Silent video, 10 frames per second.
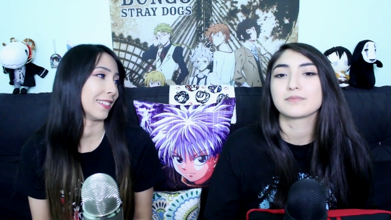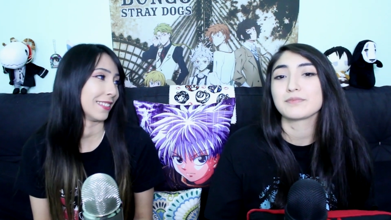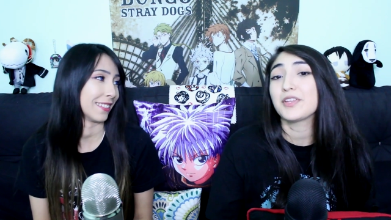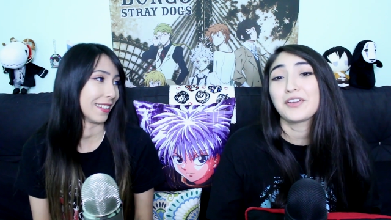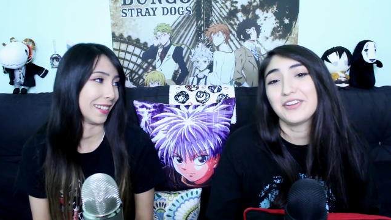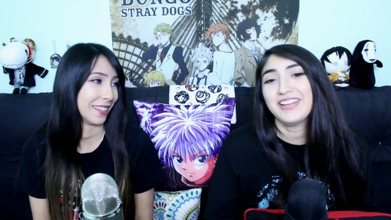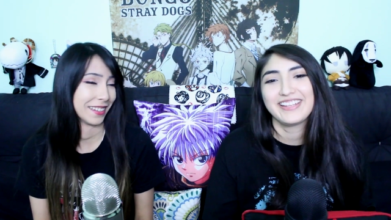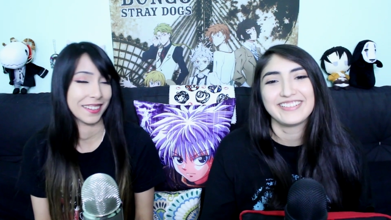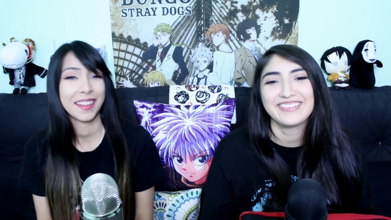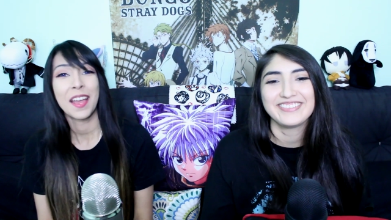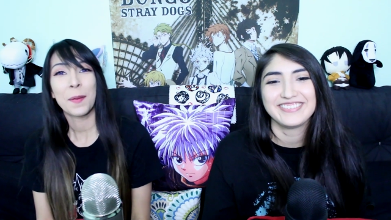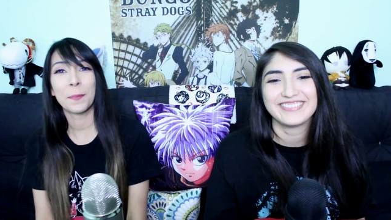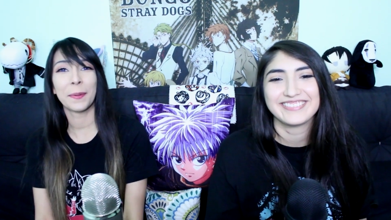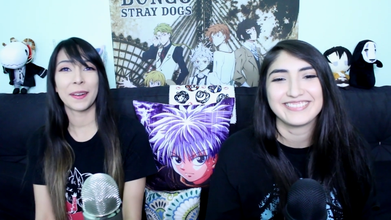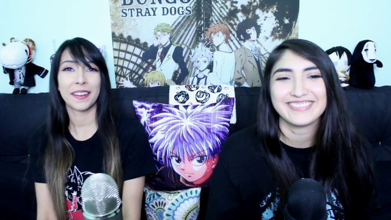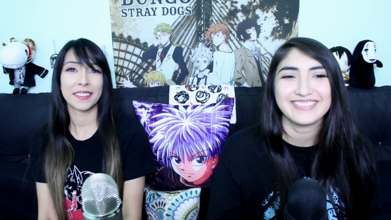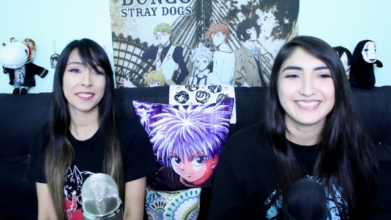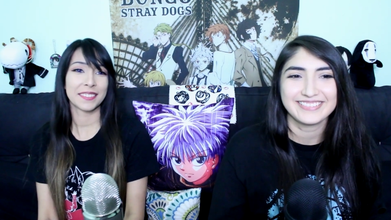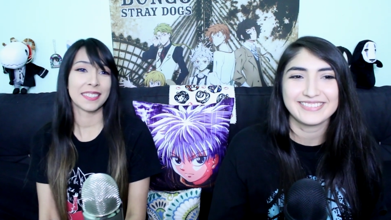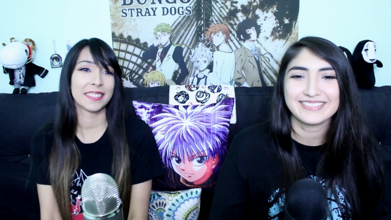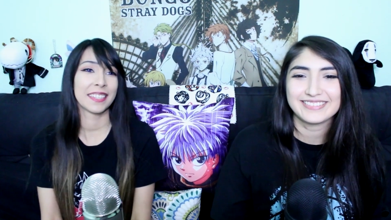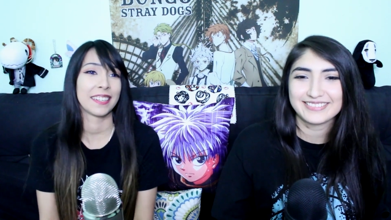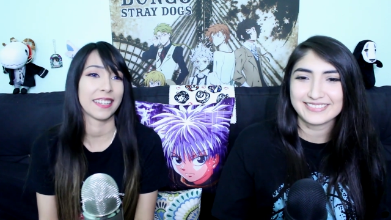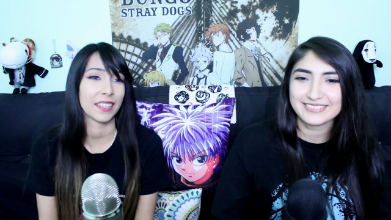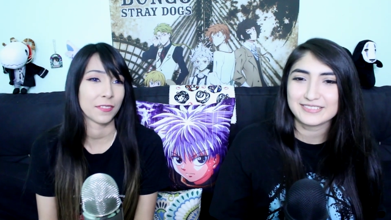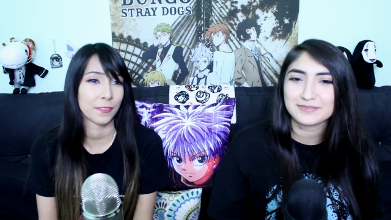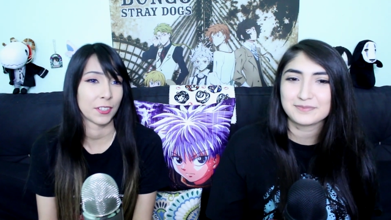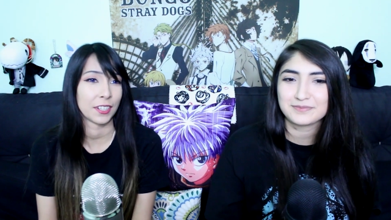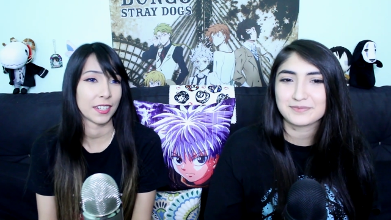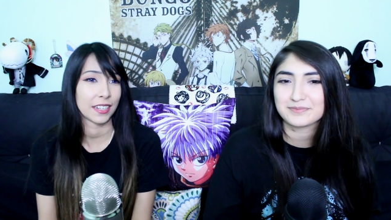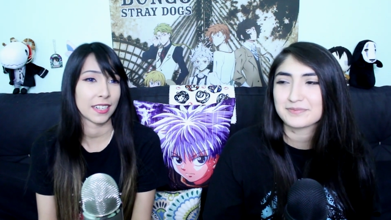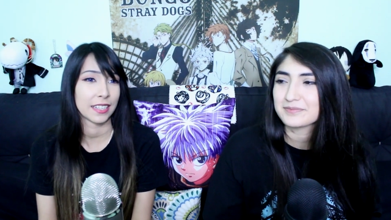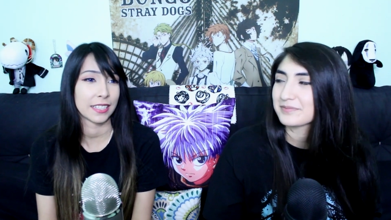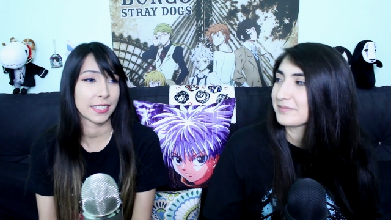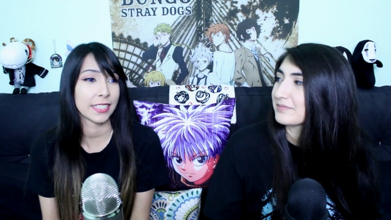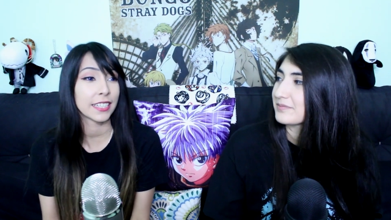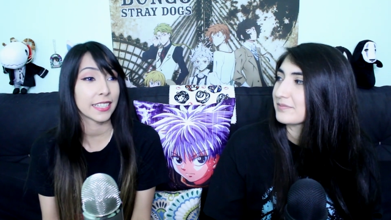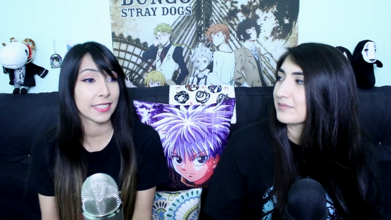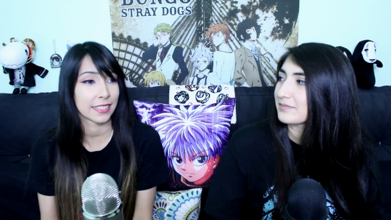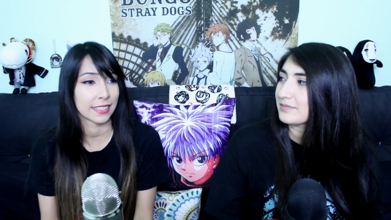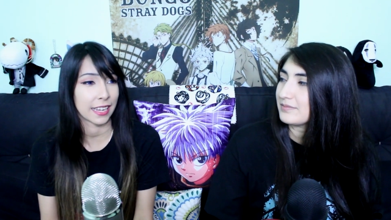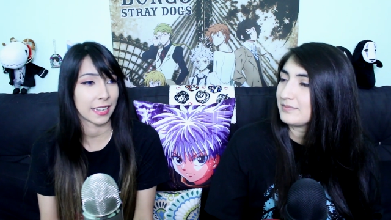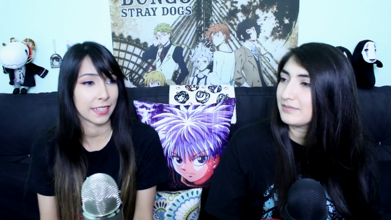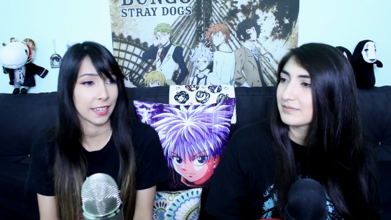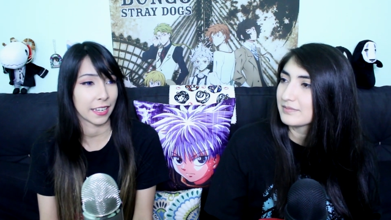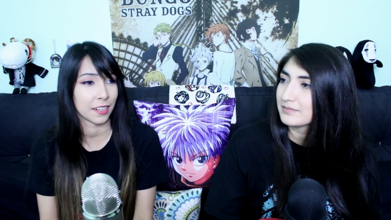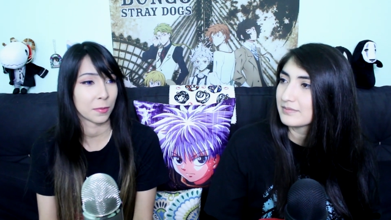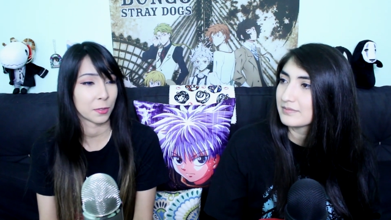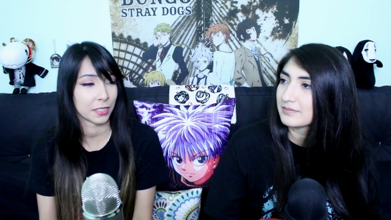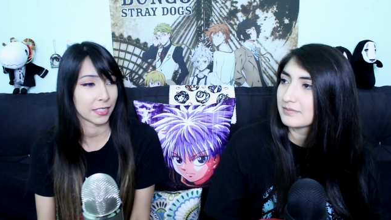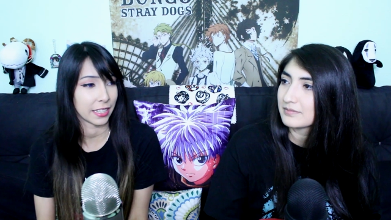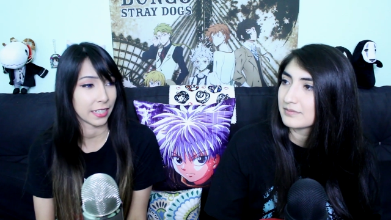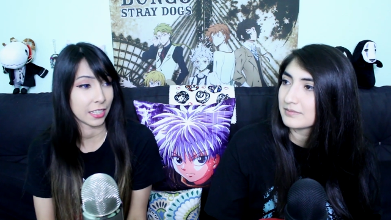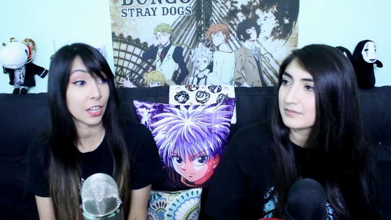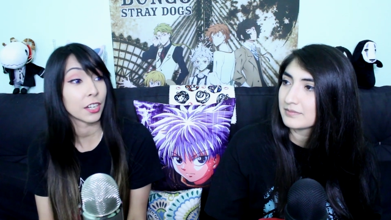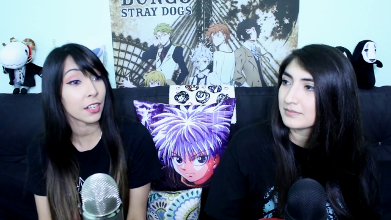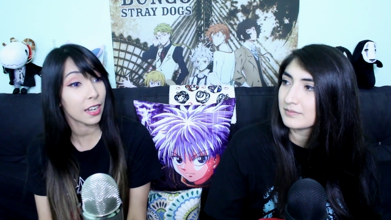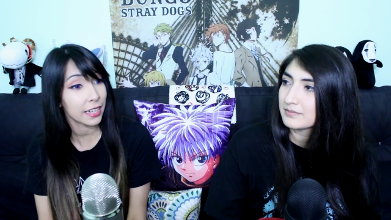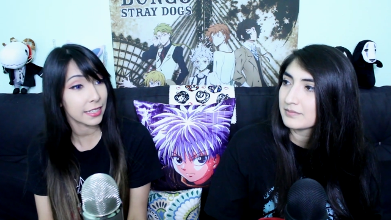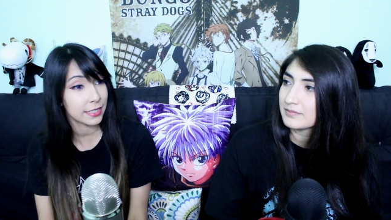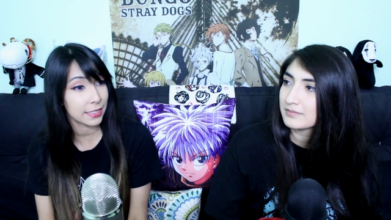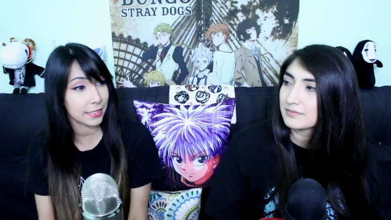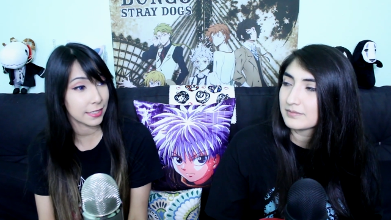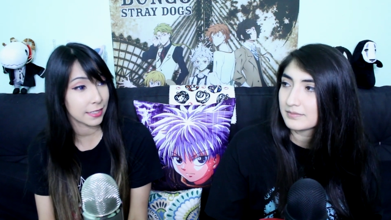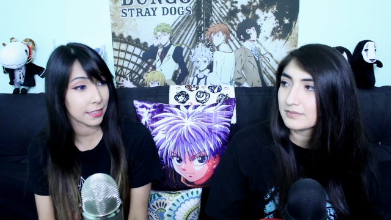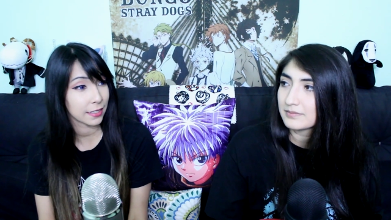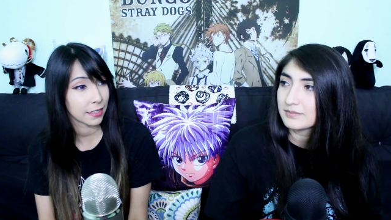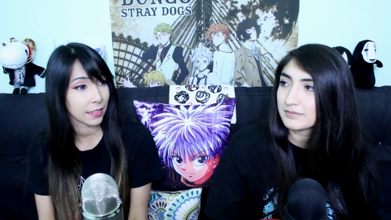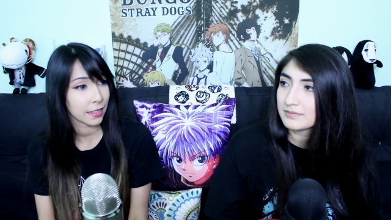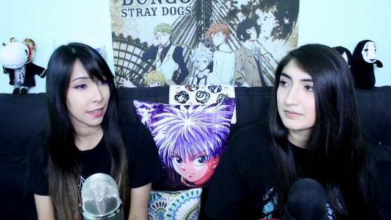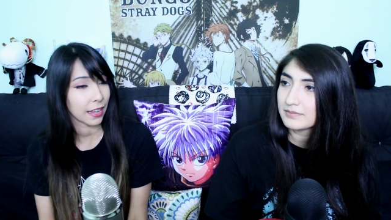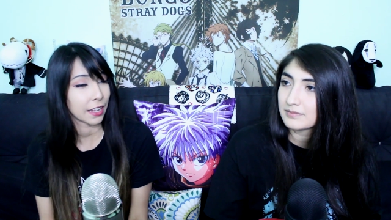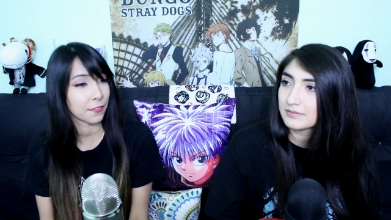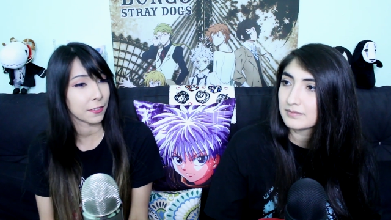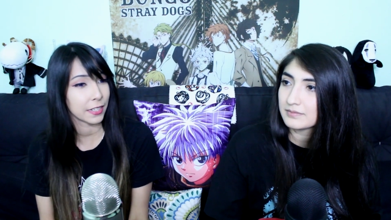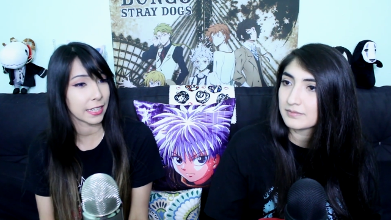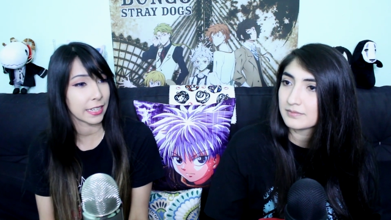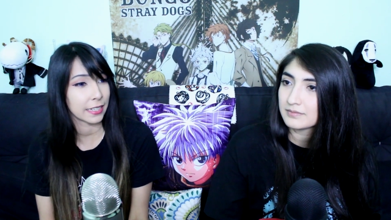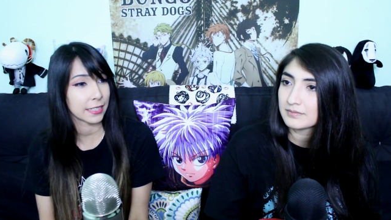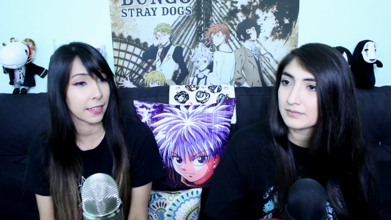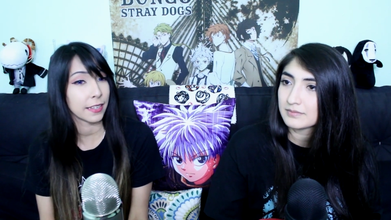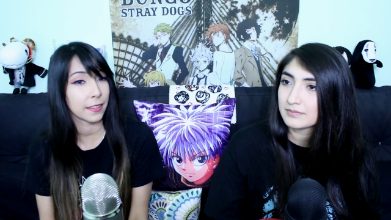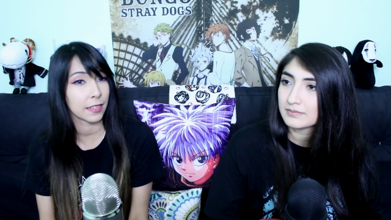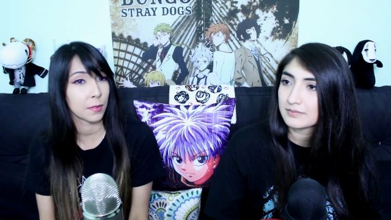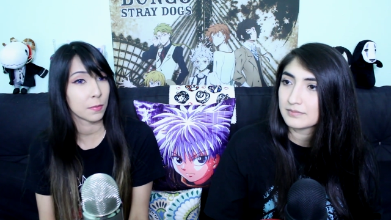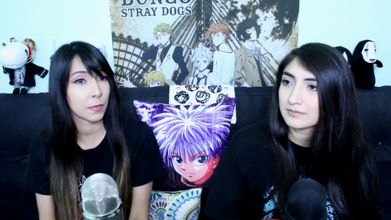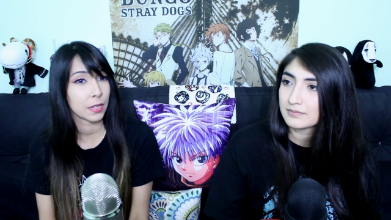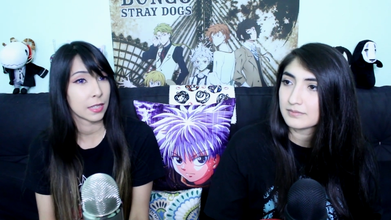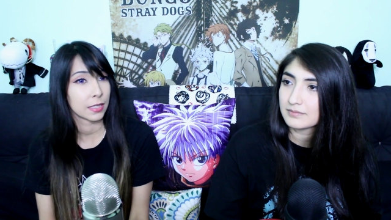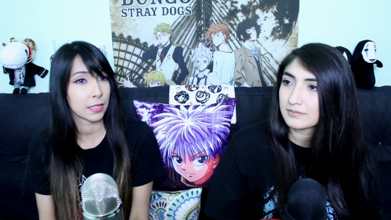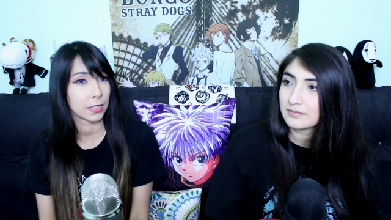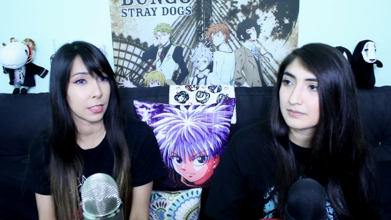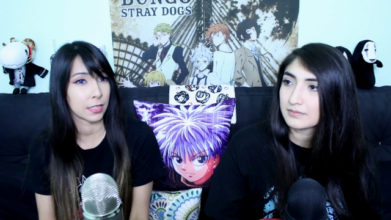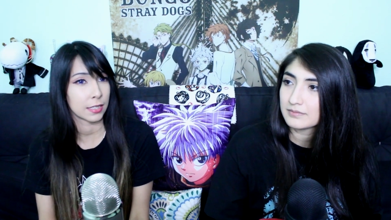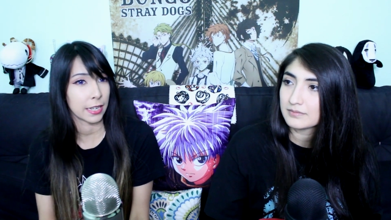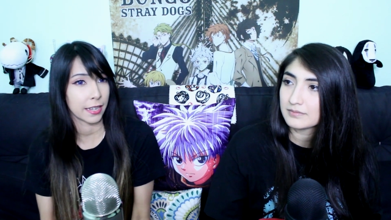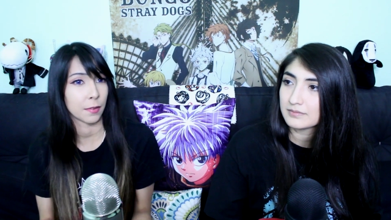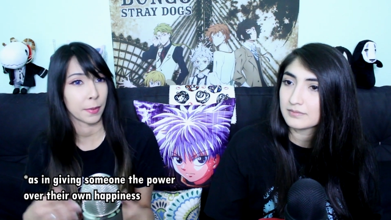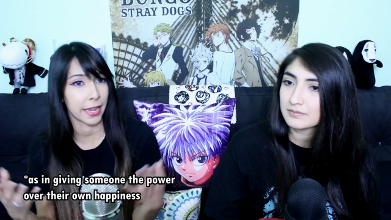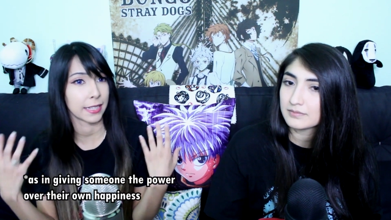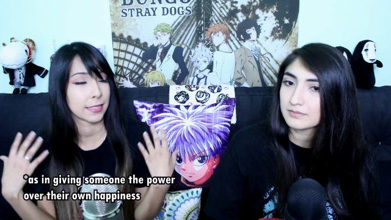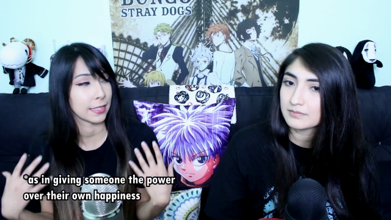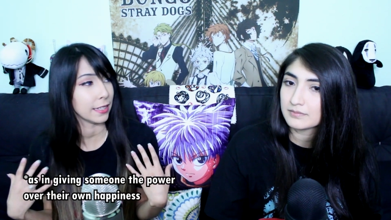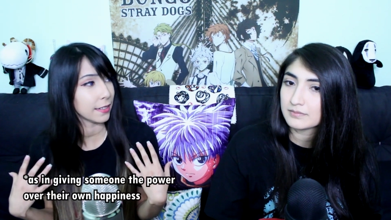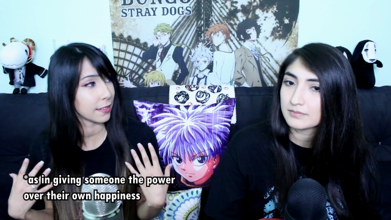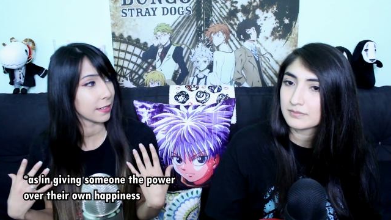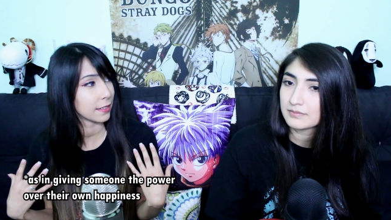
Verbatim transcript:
Speaker 1: not to no, cut. Go ahead, But I also think that like for a series that's kind of catered more to like younger audiences, I feel like telling them to just take a back seat